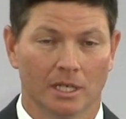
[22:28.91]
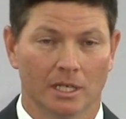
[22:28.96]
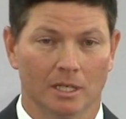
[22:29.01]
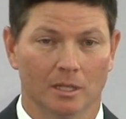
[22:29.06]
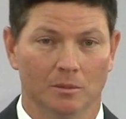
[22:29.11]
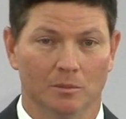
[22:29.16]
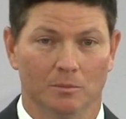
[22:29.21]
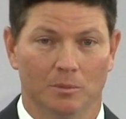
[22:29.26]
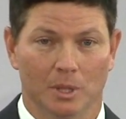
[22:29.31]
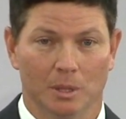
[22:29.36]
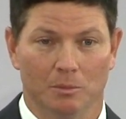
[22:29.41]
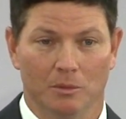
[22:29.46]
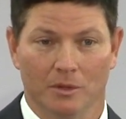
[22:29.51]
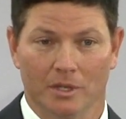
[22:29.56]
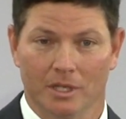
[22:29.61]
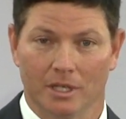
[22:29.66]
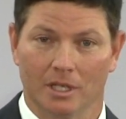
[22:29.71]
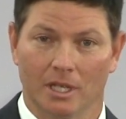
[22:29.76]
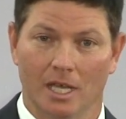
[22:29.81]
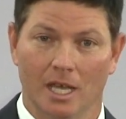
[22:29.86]
and people
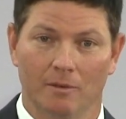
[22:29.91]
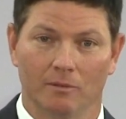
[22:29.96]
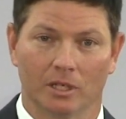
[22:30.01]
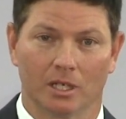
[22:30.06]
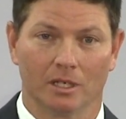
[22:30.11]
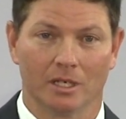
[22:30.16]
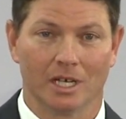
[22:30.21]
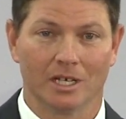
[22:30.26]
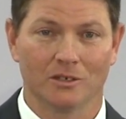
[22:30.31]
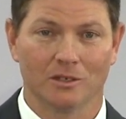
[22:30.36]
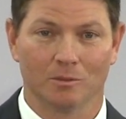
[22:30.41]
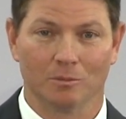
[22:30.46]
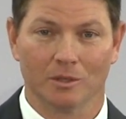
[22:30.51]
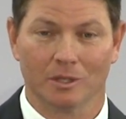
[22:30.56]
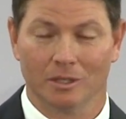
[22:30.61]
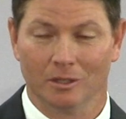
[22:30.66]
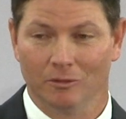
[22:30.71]
that they have a connection with.